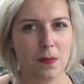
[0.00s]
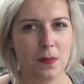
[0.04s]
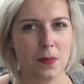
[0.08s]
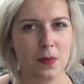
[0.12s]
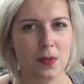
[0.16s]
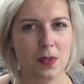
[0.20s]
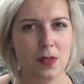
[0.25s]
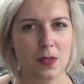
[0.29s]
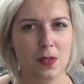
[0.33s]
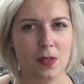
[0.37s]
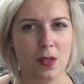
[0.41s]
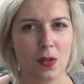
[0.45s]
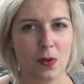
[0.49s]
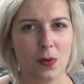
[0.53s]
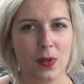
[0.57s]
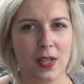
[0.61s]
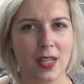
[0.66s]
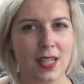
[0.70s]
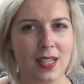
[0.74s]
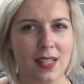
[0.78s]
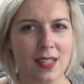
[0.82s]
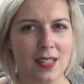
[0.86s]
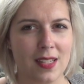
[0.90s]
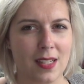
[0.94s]
sewing
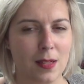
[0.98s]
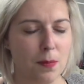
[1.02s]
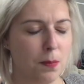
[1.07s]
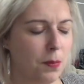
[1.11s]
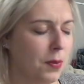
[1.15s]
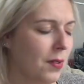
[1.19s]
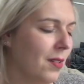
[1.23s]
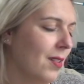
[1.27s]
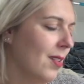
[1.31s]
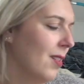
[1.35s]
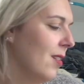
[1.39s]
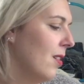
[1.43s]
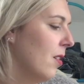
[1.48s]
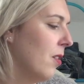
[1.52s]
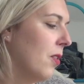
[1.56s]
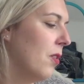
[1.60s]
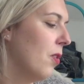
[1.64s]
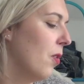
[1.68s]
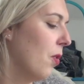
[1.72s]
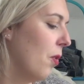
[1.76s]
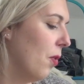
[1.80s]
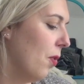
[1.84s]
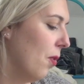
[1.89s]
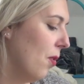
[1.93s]
in a zipper
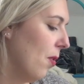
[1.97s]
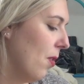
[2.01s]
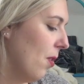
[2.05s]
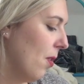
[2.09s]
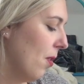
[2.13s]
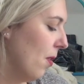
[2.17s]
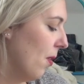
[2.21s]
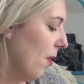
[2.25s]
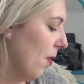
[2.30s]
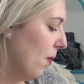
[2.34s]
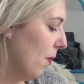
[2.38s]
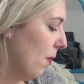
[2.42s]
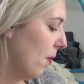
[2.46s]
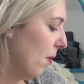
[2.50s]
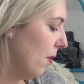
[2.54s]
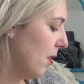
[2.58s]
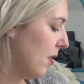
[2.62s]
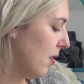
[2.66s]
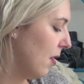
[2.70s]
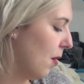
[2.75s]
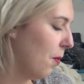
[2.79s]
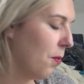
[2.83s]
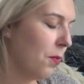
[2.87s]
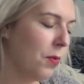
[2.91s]
or
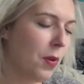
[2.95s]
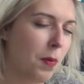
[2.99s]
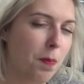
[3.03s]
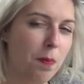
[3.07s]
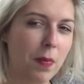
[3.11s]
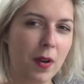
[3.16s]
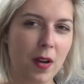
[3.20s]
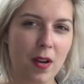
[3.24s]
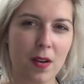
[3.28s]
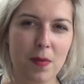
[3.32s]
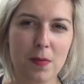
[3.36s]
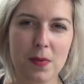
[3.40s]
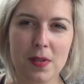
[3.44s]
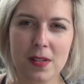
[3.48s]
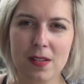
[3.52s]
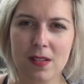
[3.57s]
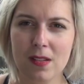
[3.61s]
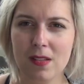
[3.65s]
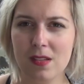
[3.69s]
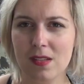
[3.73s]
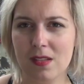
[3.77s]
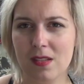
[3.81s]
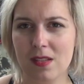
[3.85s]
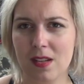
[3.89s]
some
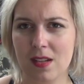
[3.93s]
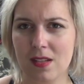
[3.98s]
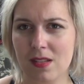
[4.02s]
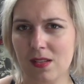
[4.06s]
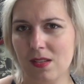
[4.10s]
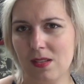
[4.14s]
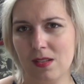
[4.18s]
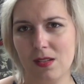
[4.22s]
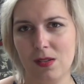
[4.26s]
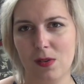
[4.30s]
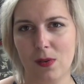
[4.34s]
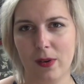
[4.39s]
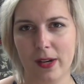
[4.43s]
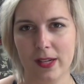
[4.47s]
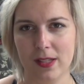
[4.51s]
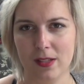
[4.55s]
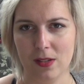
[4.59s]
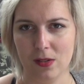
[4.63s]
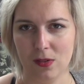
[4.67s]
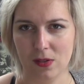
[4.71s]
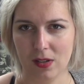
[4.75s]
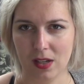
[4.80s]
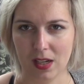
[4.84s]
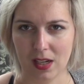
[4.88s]
repairments, that's quite
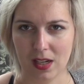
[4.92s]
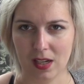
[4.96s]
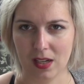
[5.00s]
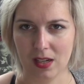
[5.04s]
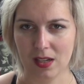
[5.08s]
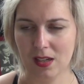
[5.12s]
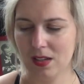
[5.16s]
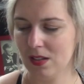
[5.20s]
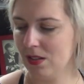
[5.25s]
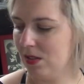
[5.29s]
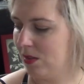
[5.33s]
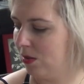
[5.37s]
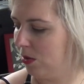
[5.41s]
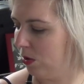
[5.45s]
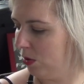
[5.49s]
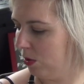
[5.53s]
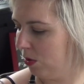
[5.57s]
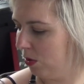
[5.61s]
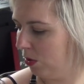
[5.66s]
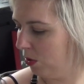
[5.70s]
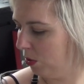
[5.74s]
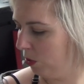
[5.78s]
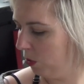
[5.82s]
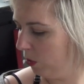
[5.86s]
okay to
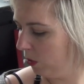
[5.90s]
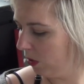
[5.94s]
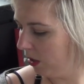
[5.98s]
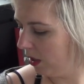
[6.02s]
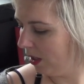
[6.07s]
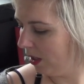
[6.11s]
do.